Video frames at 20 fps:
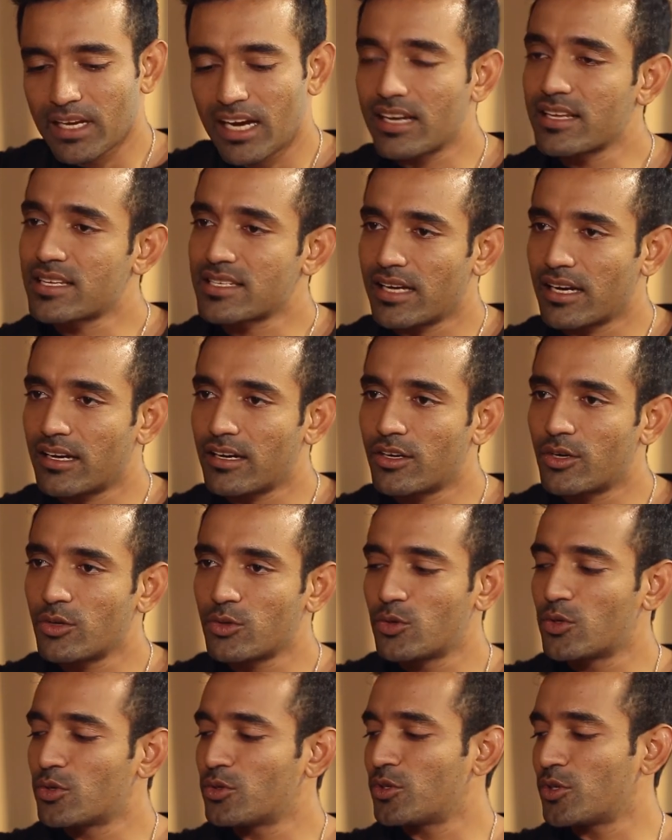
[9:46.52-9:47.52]
I decided
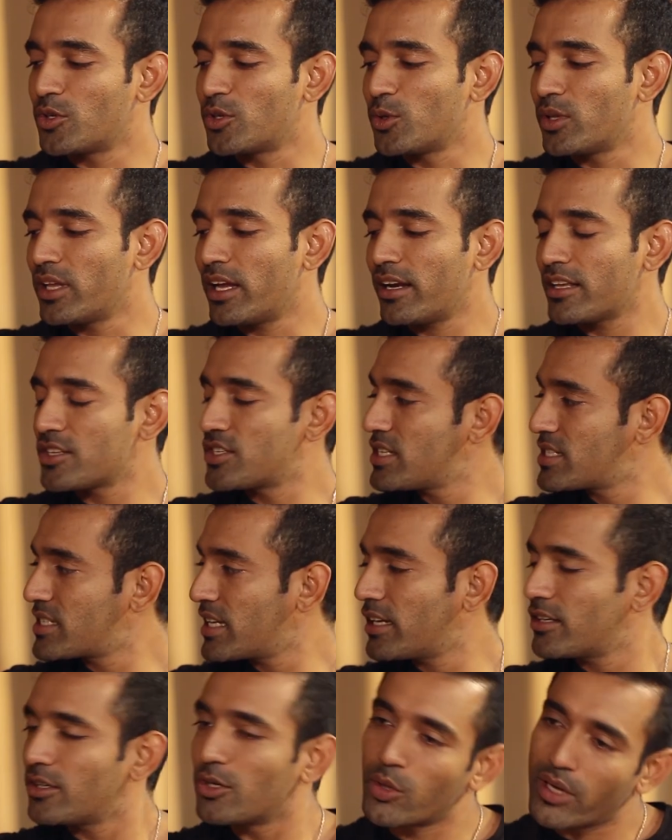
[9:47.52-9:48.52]
to, to do that. And she
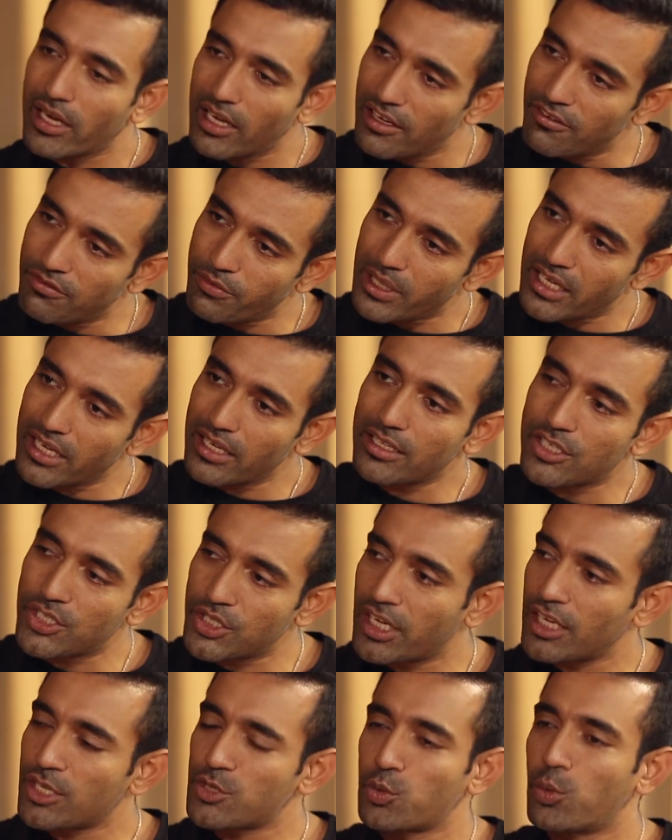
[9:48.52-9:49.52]
said, okay, if we can
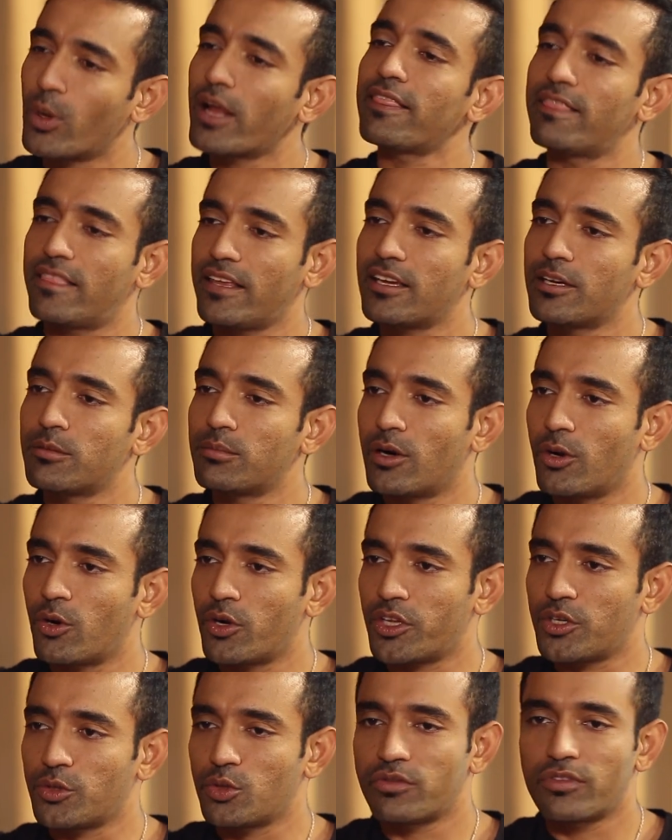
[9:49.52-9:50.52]
change one thing
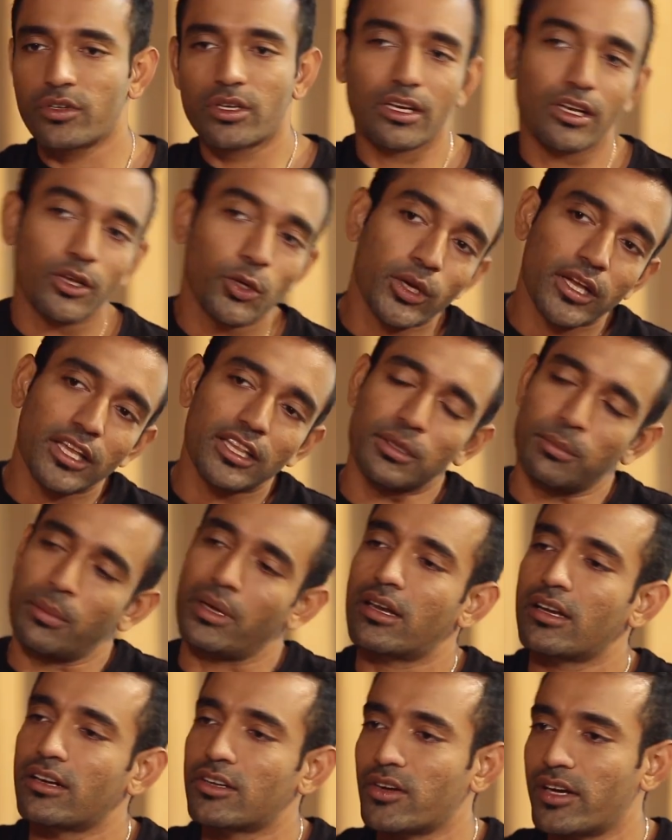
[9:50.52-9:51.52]
about you, if you can look in the
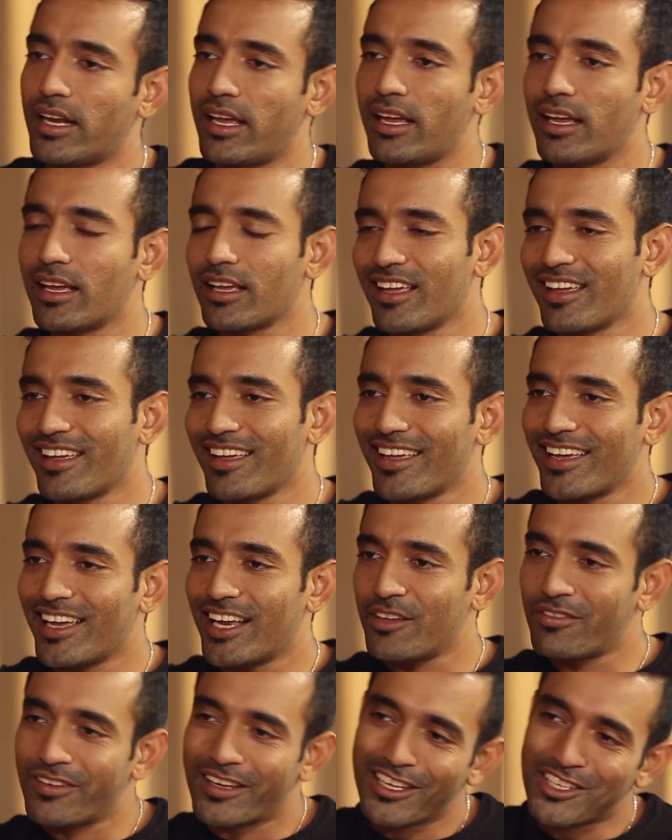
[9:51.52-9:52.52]
mirror today,
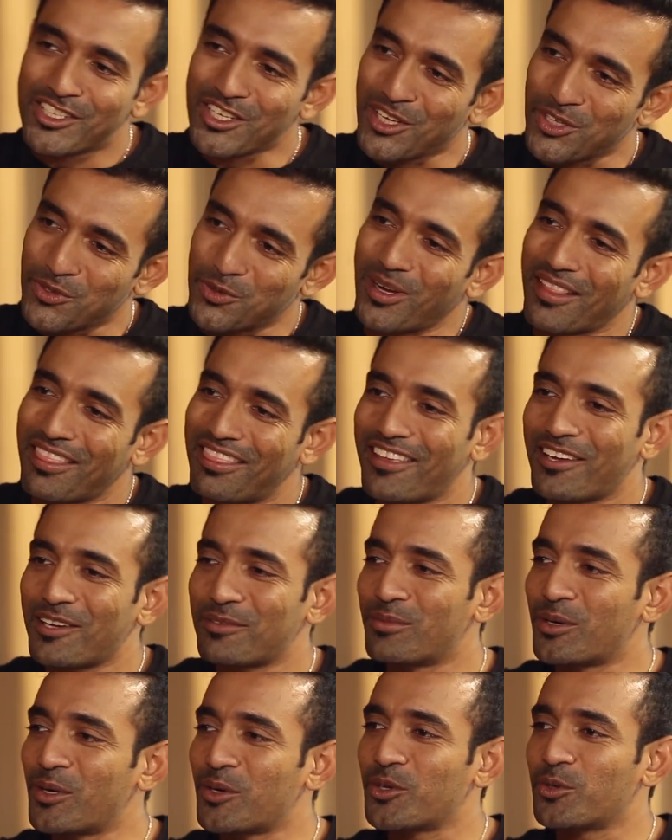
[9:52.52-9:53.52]
and if you can change one
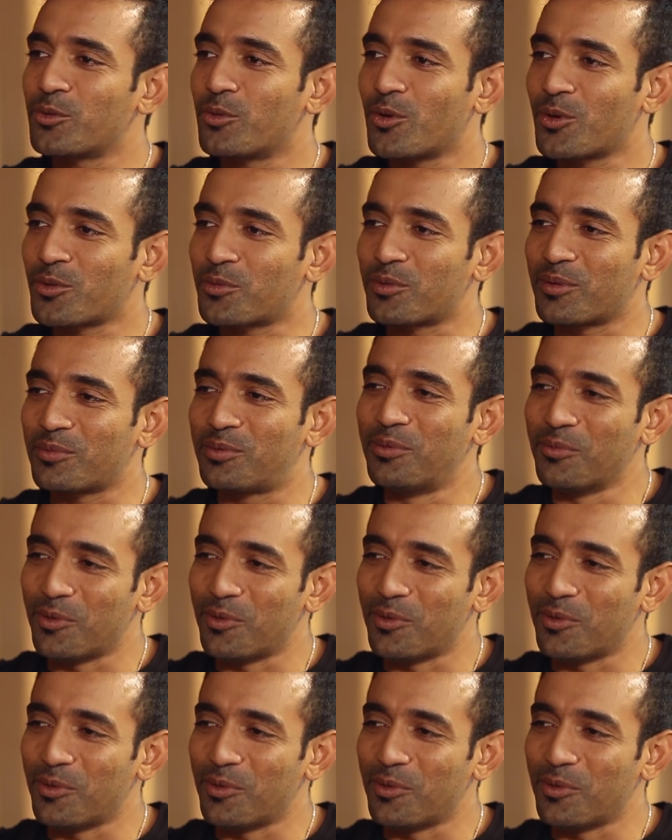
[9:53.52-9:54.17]
thing about you, what would,